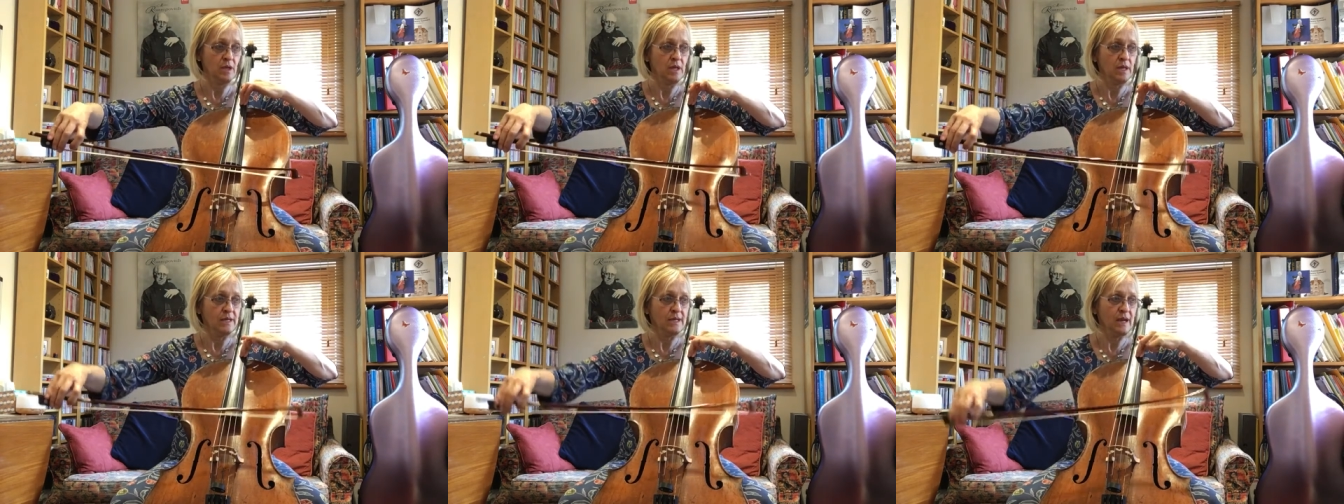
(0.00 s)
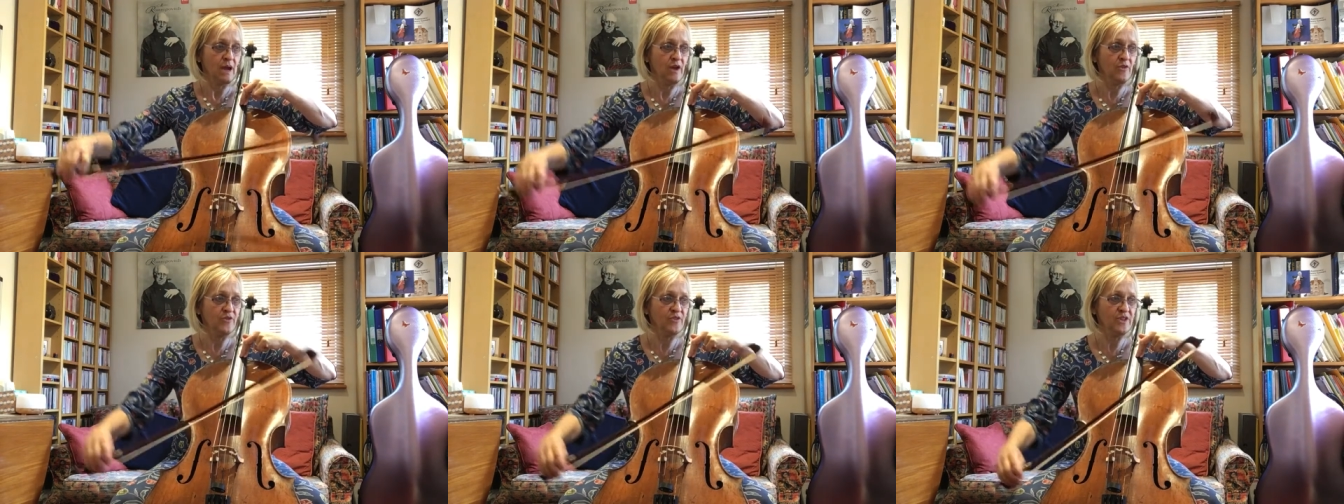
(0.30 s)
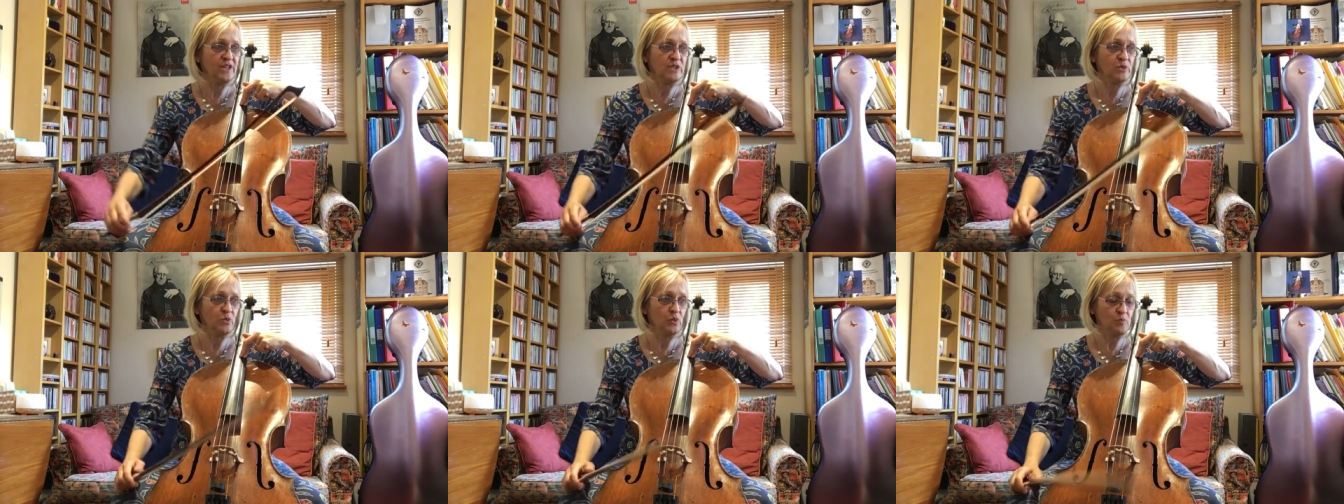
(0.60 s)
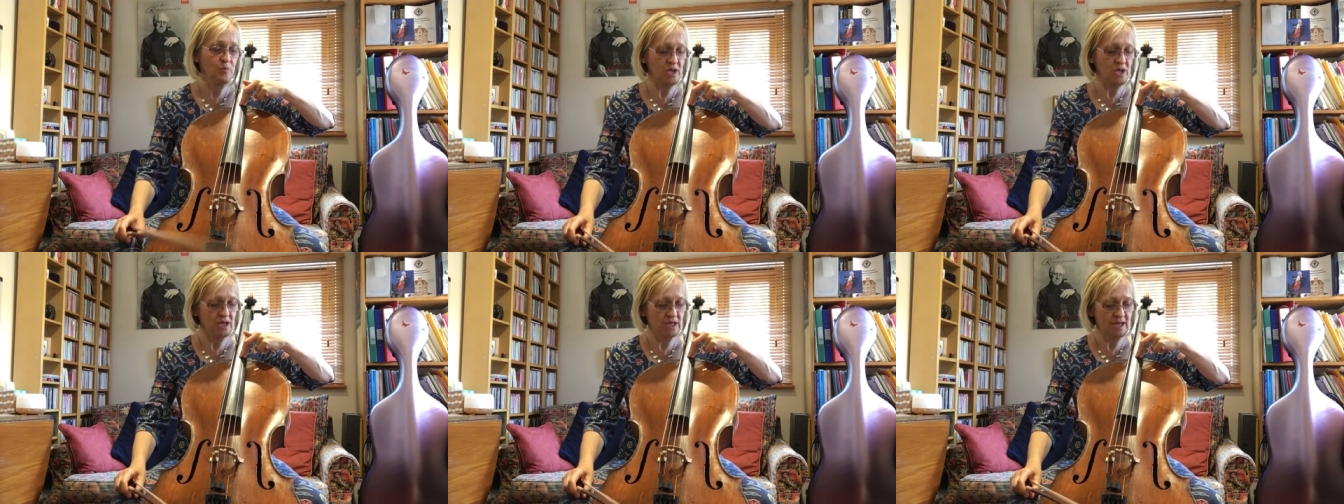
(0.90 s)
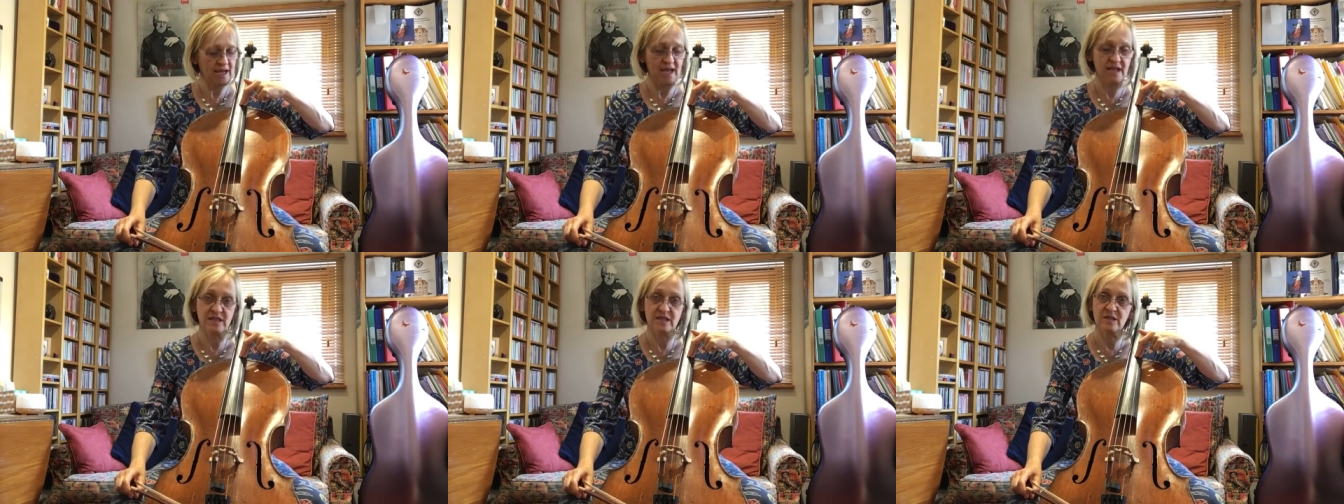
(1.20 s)
Now this would be a
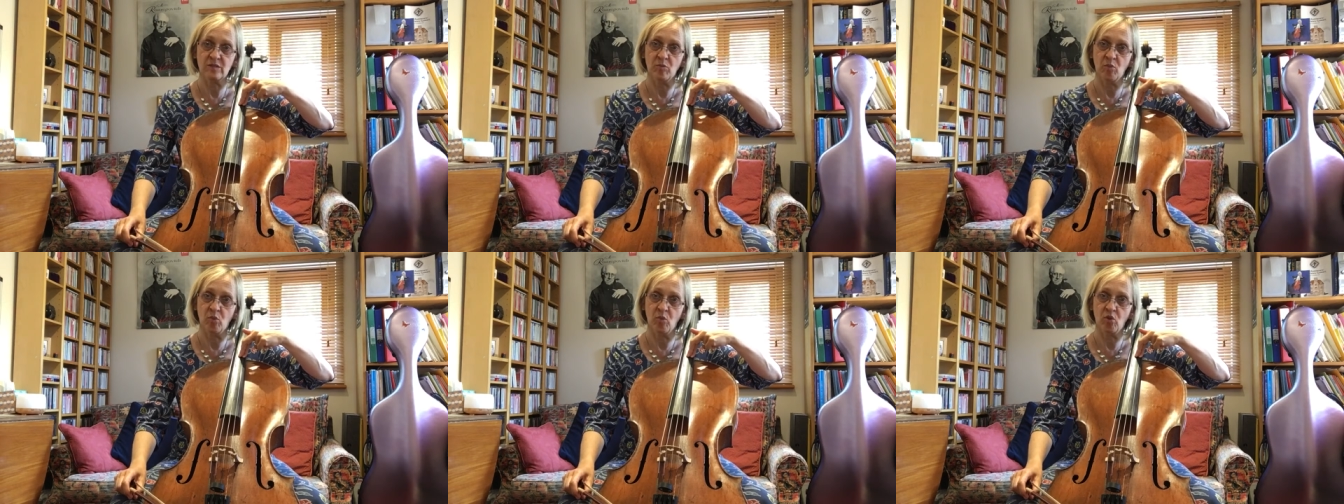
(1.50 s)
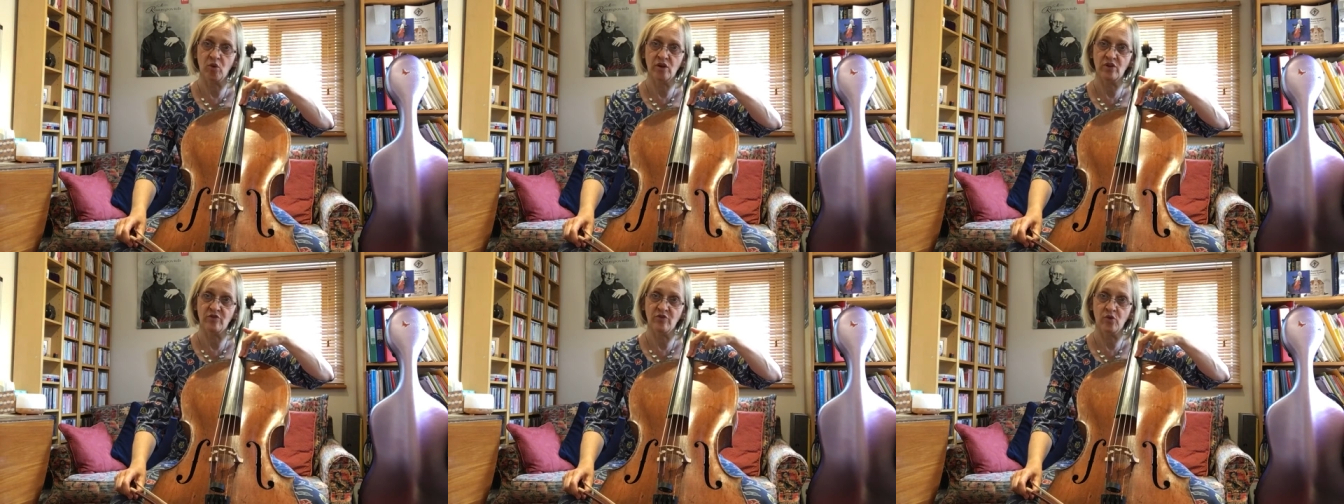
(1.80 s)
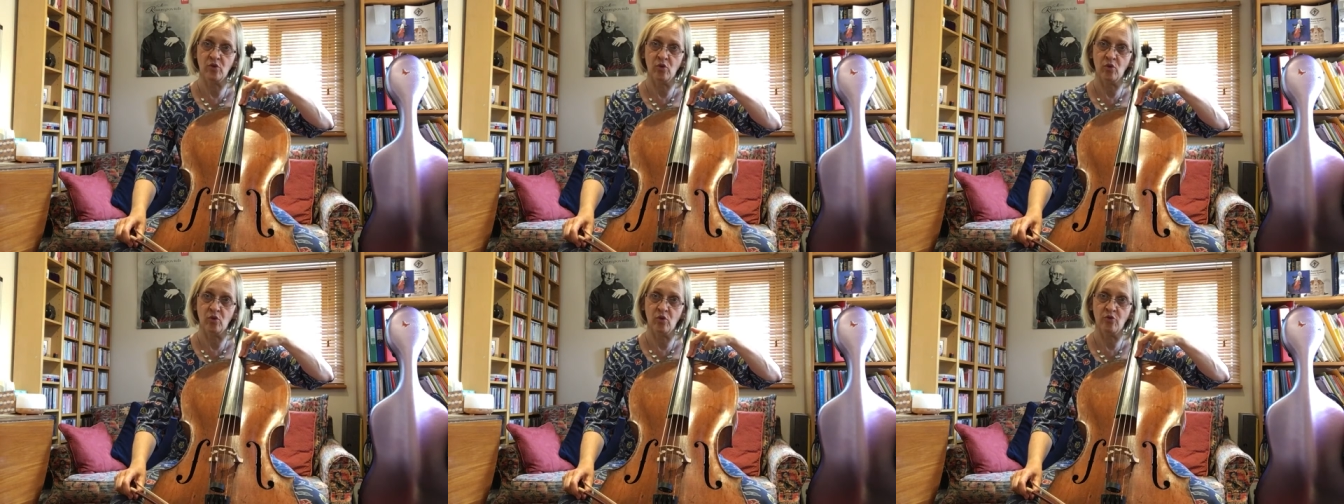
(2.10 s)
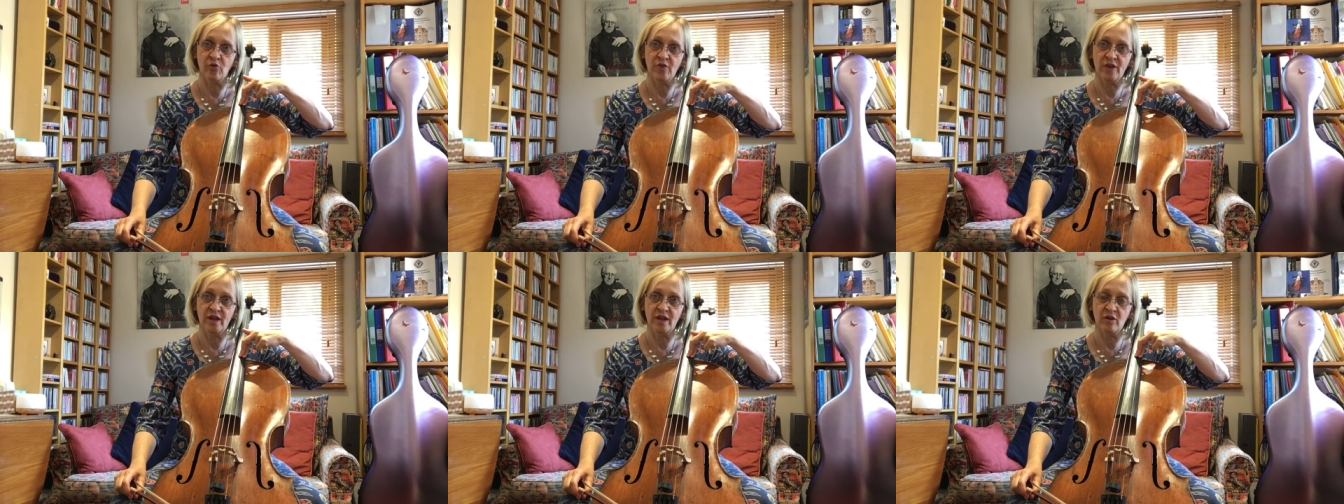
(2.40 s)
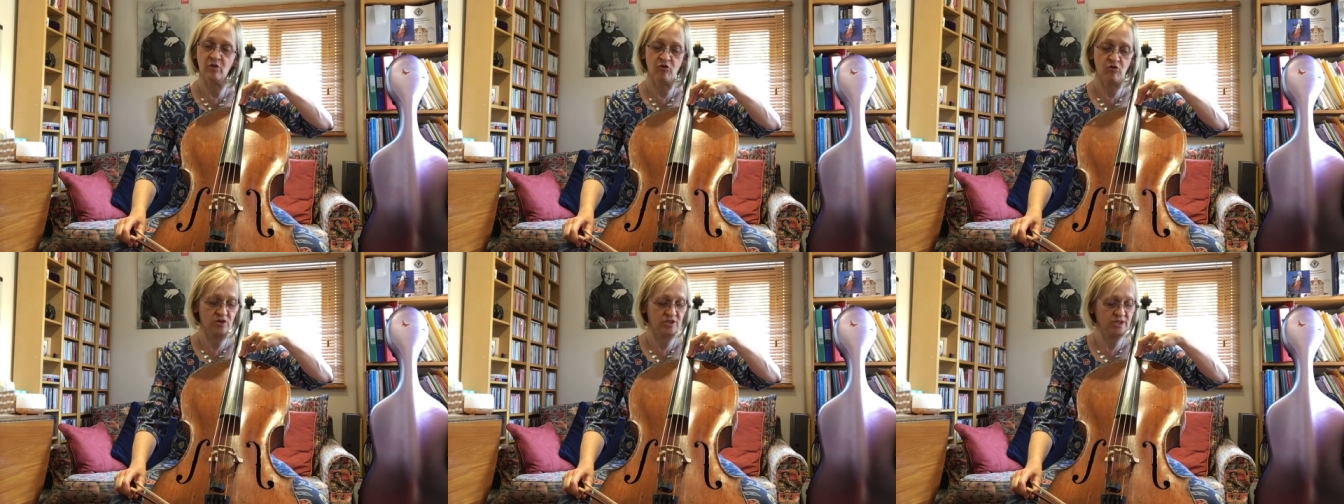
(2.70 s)
case in point for finger
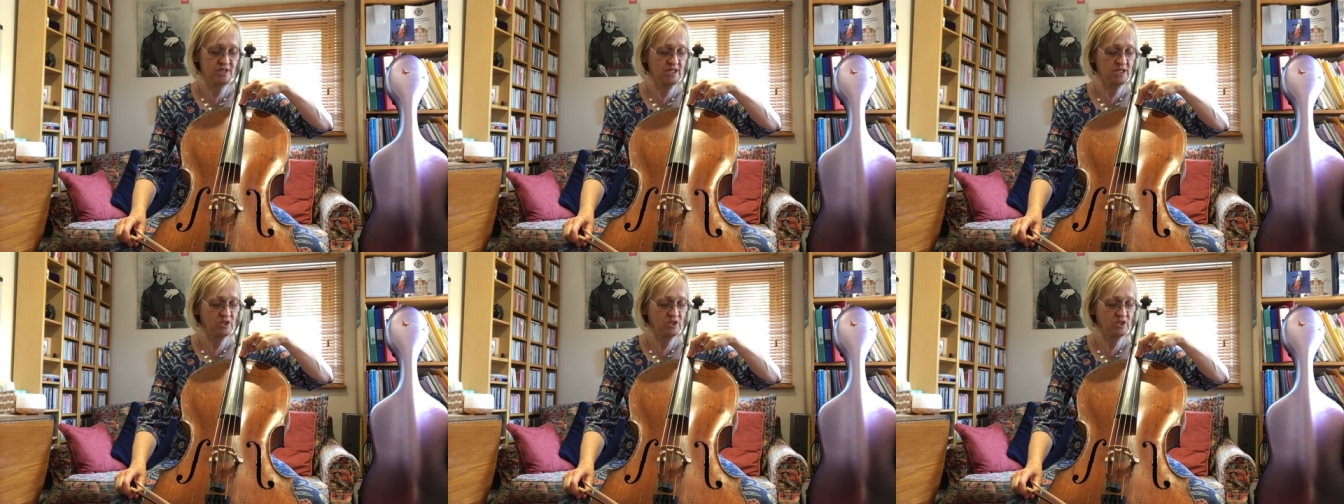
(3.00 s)
crossing,